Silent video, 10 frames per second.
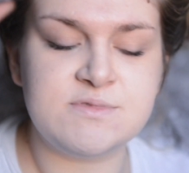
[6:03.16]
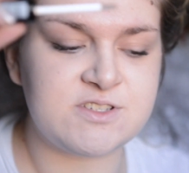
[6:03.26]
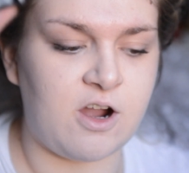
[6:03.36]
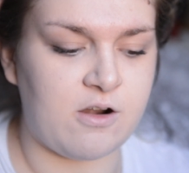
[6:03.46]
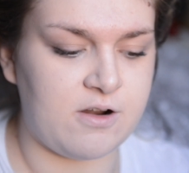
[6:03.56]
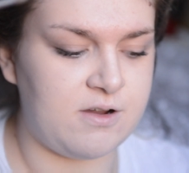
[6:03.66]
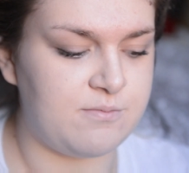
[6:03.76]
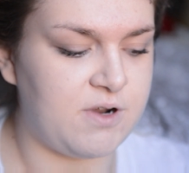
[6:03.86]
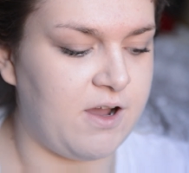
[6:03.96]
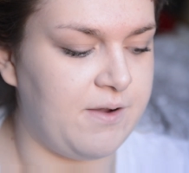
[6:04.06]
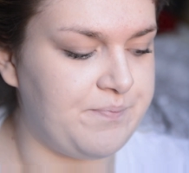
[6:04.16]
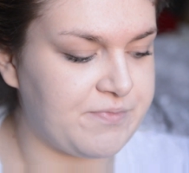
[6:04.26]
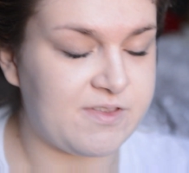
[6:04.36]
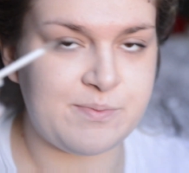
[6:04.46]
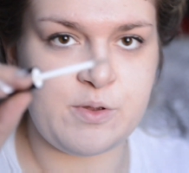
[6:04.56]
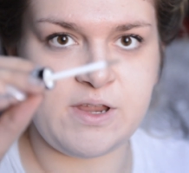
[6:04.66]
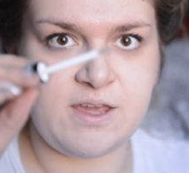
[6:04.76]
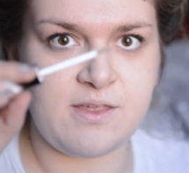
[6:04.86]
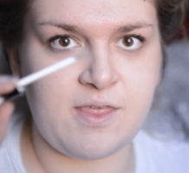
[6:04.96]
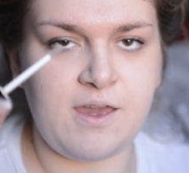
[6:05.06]
mascara um,
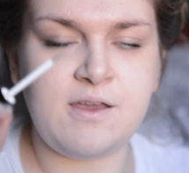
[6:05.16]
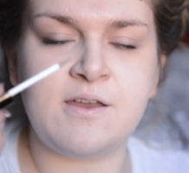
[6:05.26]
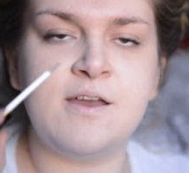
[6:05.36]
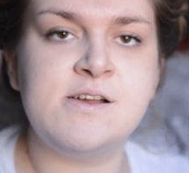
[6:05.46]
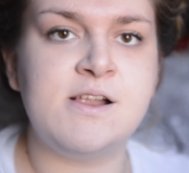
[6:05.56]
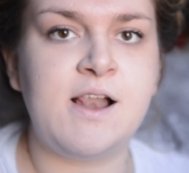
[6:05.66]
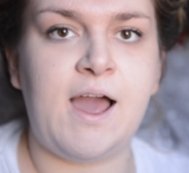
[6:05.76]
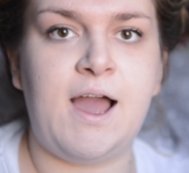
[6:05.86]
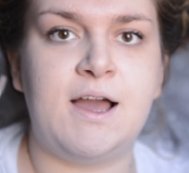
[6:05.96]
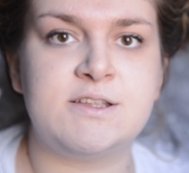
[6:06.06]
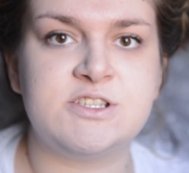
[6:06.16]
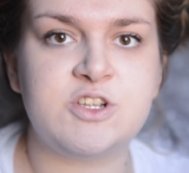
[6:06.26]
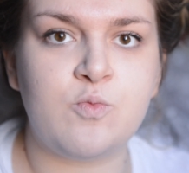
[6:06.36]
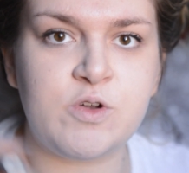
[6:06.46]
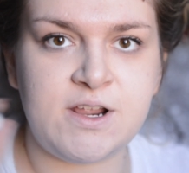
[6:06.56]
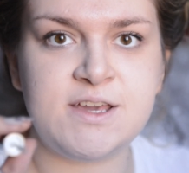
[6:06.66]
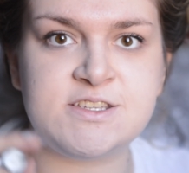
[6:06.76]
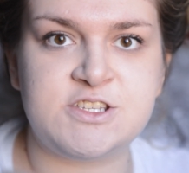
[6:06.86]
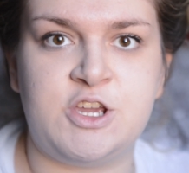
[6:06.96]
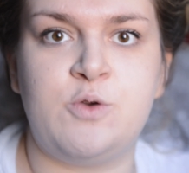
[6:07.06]
spoolie thing. And what I like
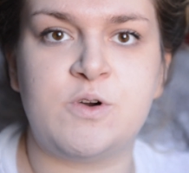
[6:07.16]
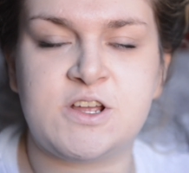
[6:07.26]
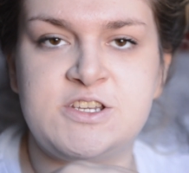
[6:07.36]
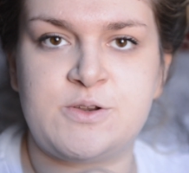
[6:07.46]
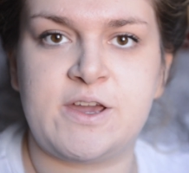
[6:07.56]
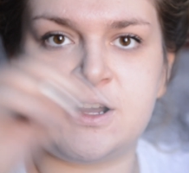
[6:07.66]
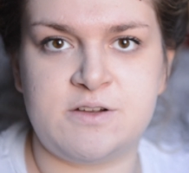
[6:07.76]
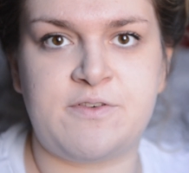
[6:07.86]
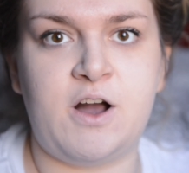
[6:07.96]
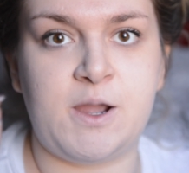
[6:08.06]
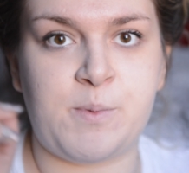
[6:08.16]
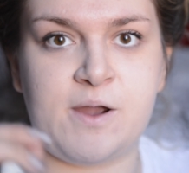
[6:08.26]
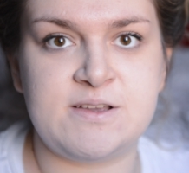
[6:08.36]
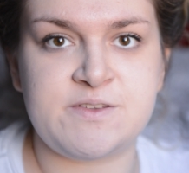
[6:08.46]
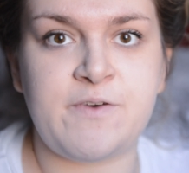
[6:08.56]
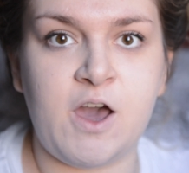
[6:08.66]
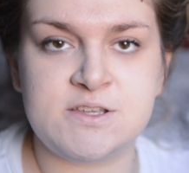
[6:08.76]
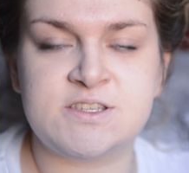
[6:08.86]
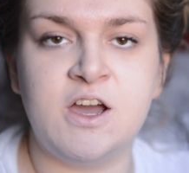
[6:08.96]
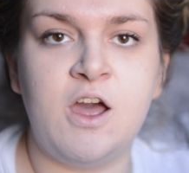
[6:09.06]
to do when I do like colourful eyebrow is
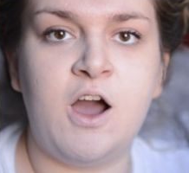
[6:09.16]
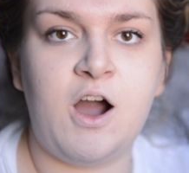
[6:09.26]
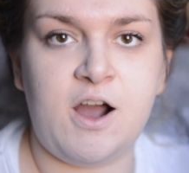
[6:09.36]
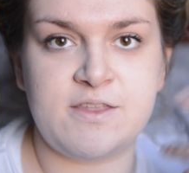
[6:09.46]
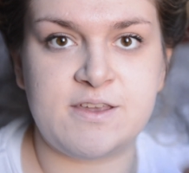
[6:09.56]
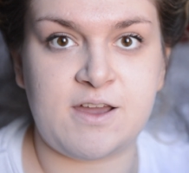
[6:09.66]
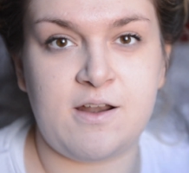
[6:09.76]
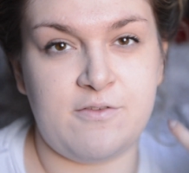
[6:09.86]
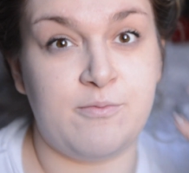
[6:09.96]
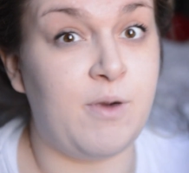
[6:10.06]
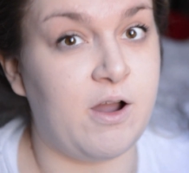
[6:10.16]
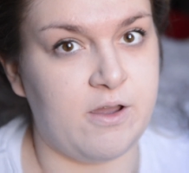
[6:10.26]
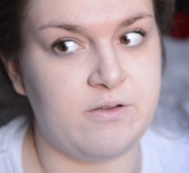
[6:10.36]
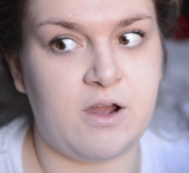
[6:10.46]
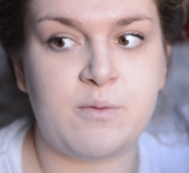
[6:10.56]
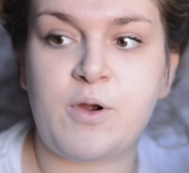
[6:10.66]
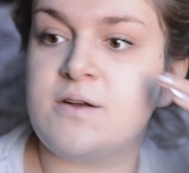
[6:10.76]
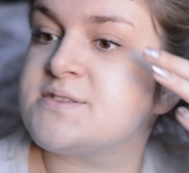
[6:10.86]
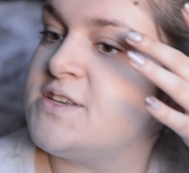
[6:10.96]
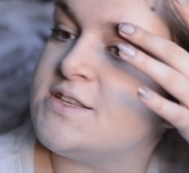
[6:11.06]
first hide the colour of my own
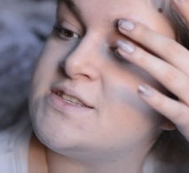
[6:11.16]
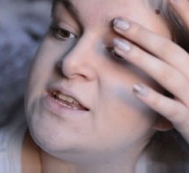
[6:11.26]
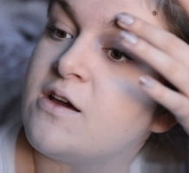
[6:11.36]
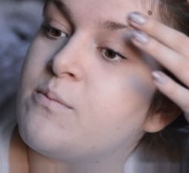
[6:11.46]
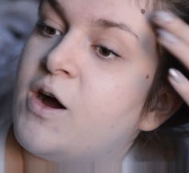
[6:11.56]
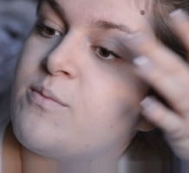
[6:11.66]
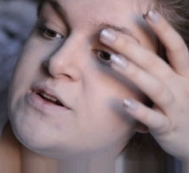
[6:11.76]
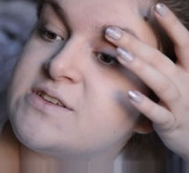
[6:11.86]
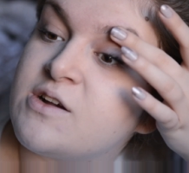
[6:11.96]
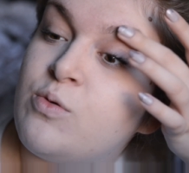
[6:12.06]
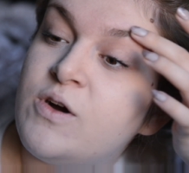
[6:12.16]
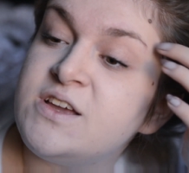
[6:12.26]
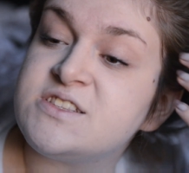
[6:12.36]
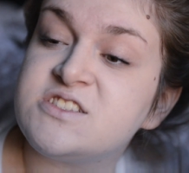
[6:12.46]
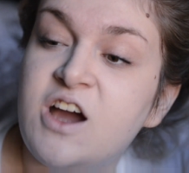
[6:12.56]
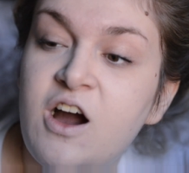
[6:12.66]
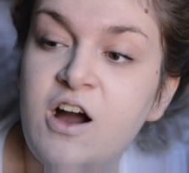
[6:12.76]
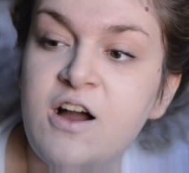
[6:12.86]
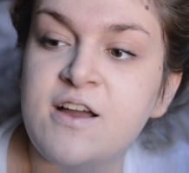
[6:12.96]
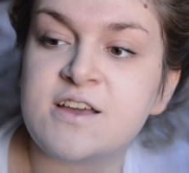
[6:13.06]
eyebrows. Because you can see like my eyebrows are quite
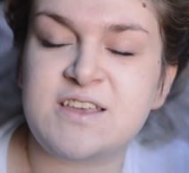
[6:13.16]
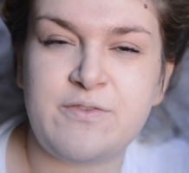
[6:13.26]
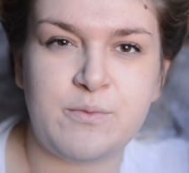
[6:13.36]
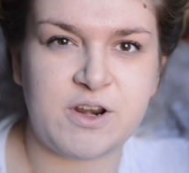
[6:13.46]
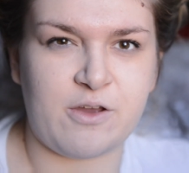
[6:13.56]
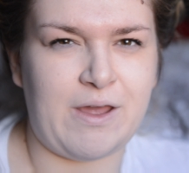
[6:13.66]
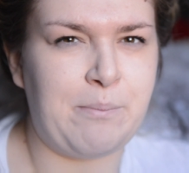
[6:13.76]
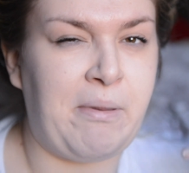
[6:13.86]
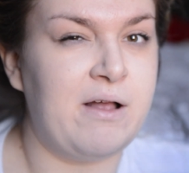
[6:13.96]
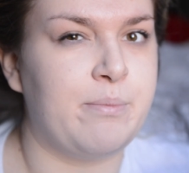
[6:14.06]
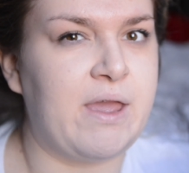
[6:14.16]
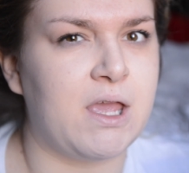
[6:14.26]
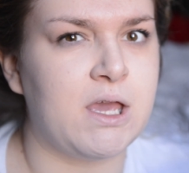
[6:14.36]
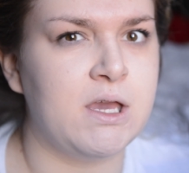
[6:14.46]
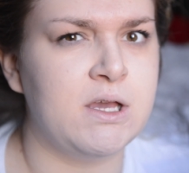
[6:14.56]
dark. So if I want to go like pale pink,